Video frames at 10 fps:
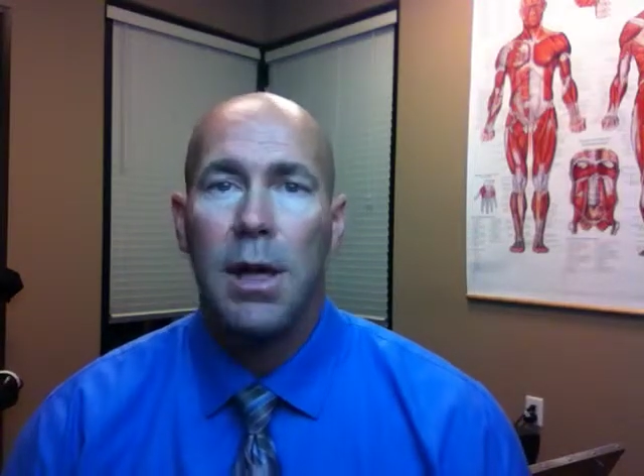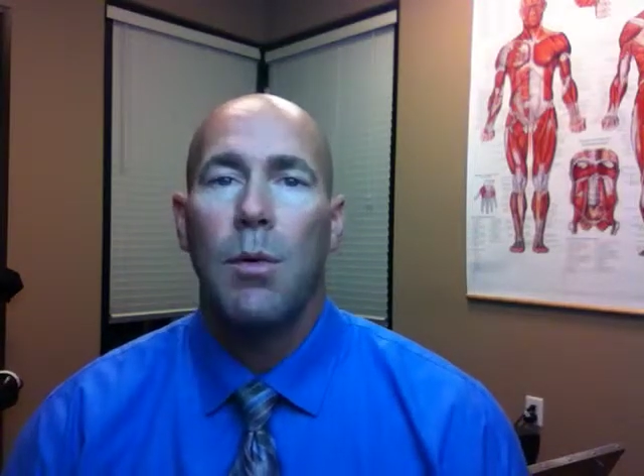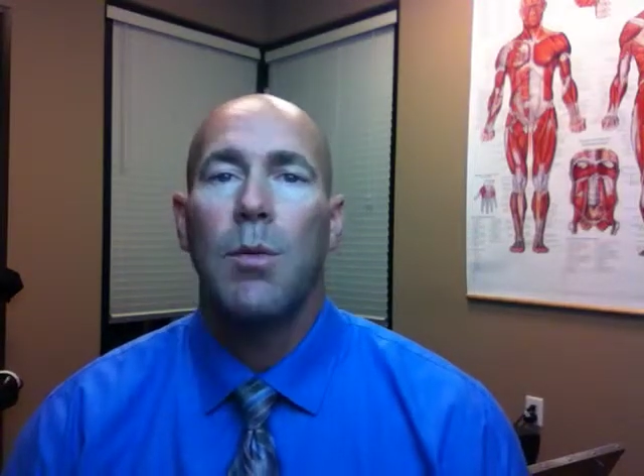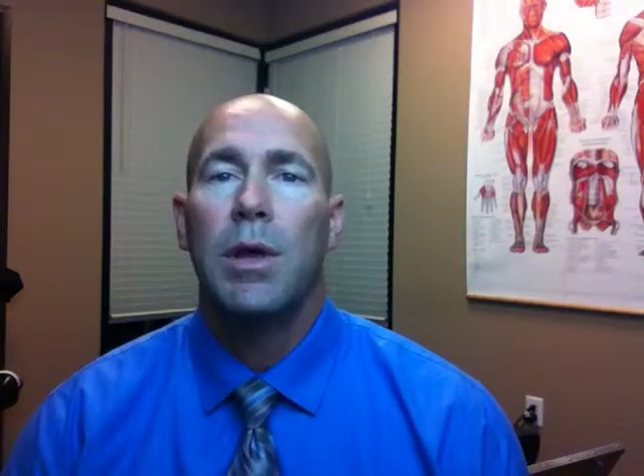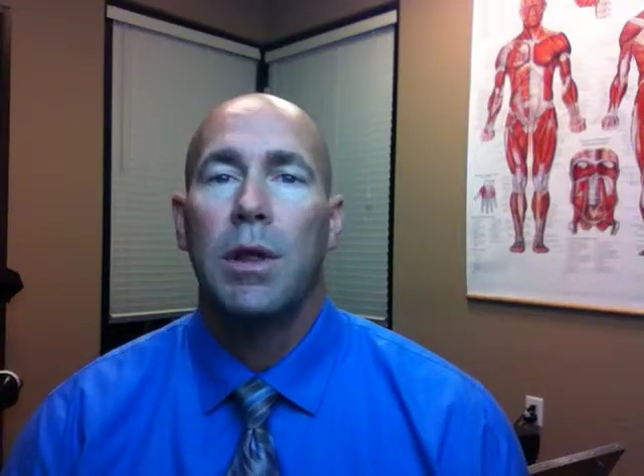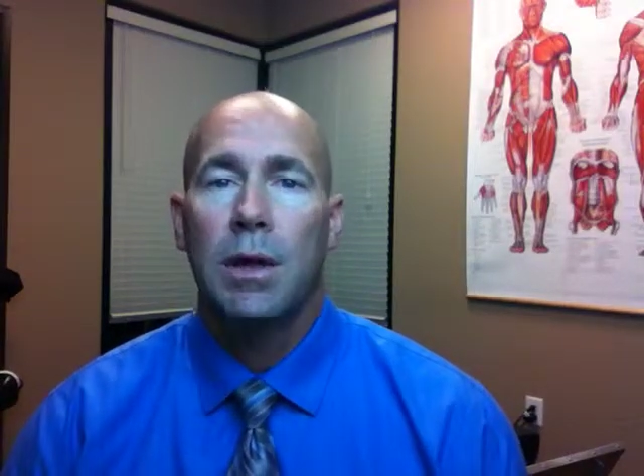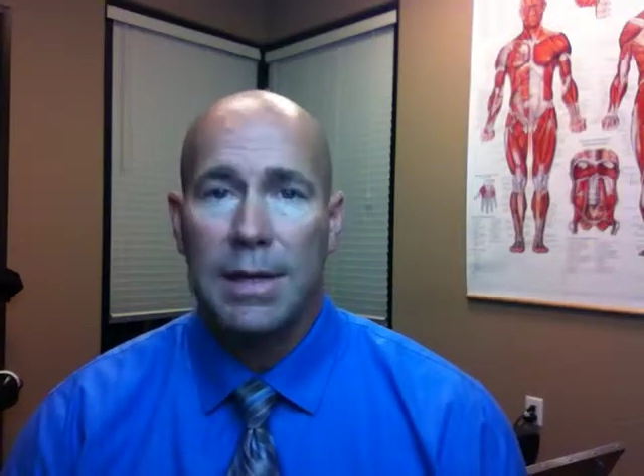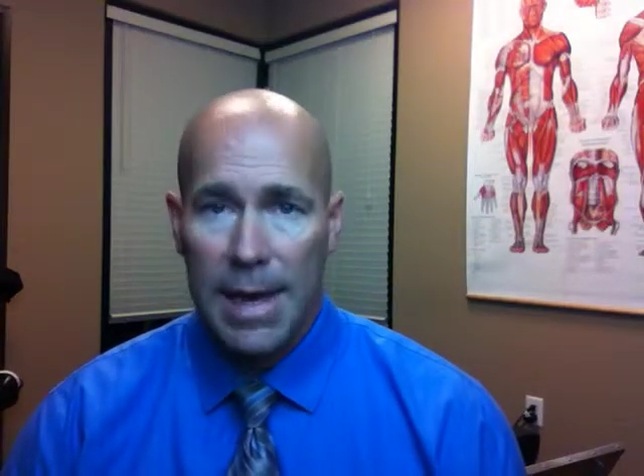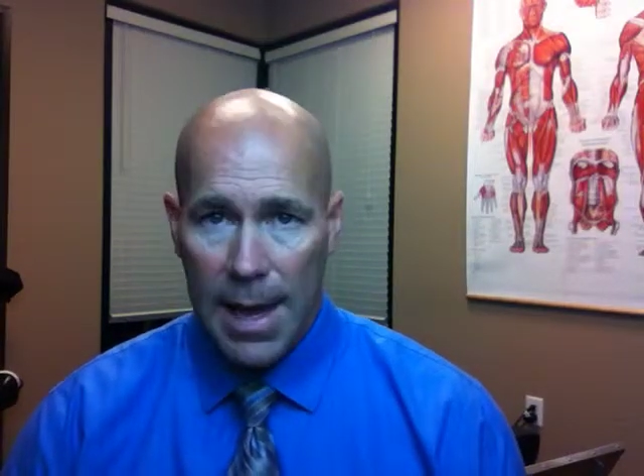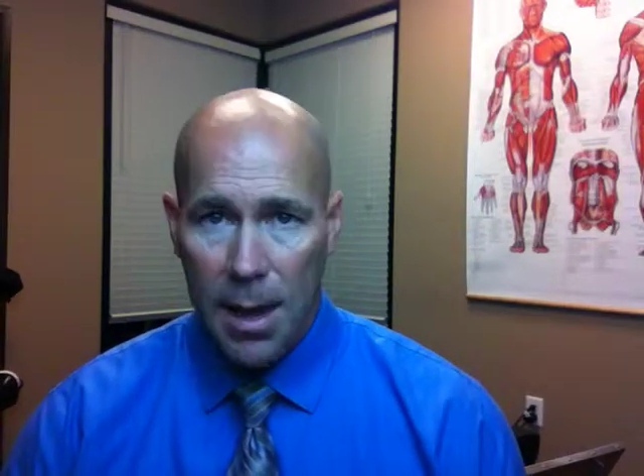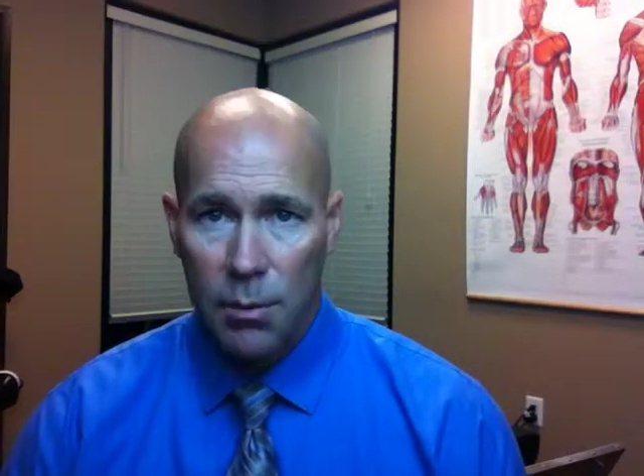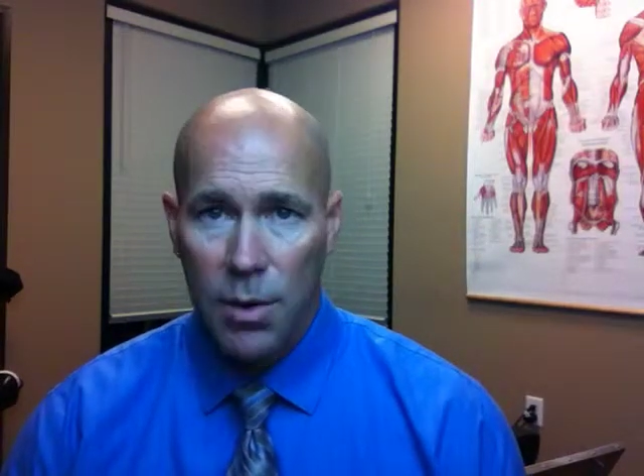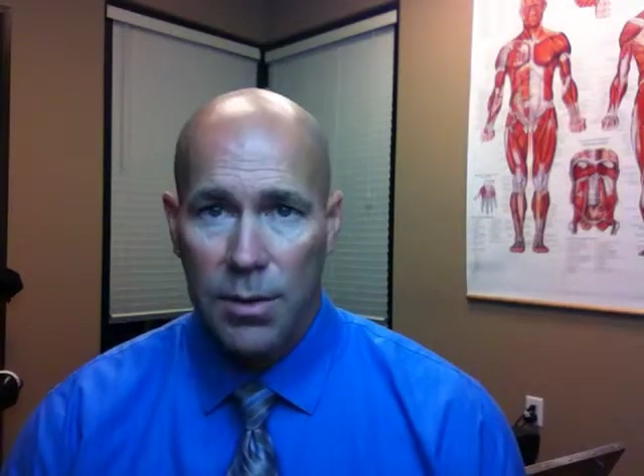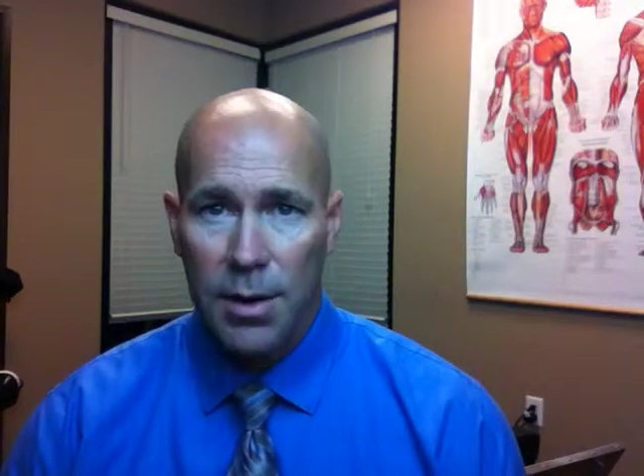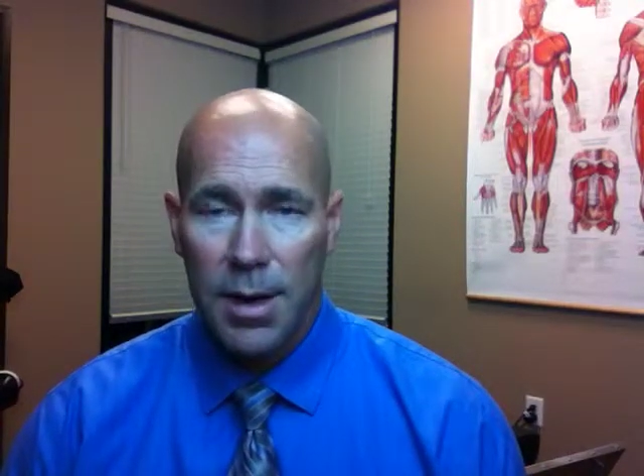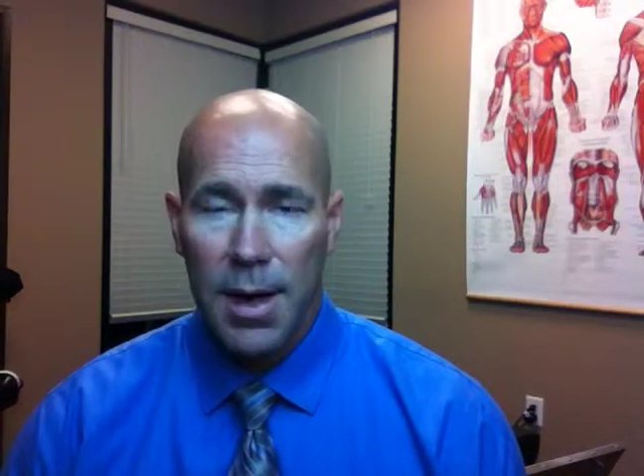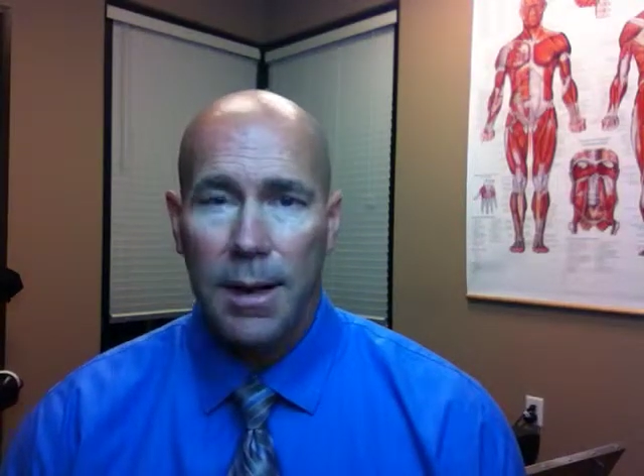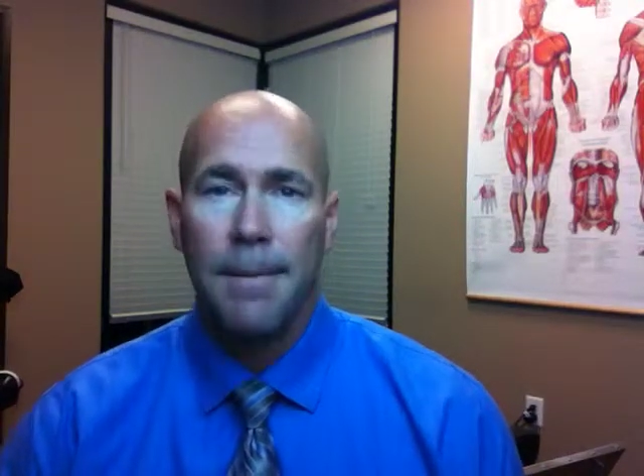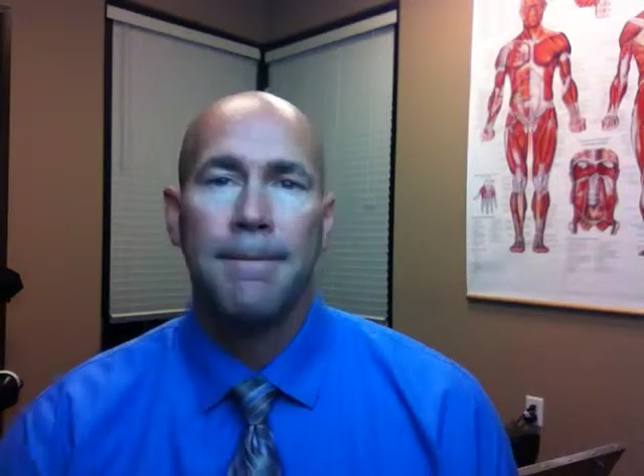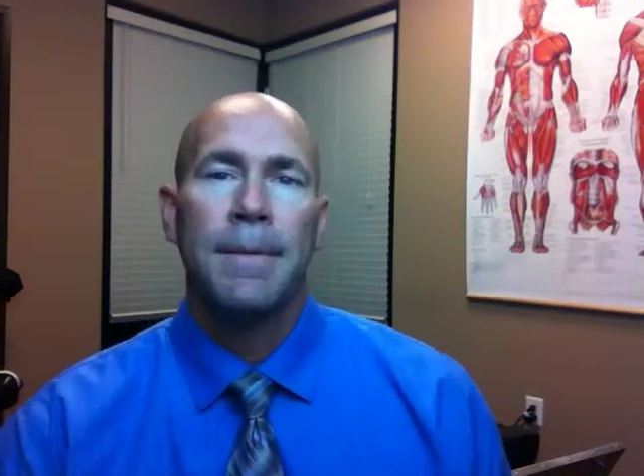when we look down with our neck,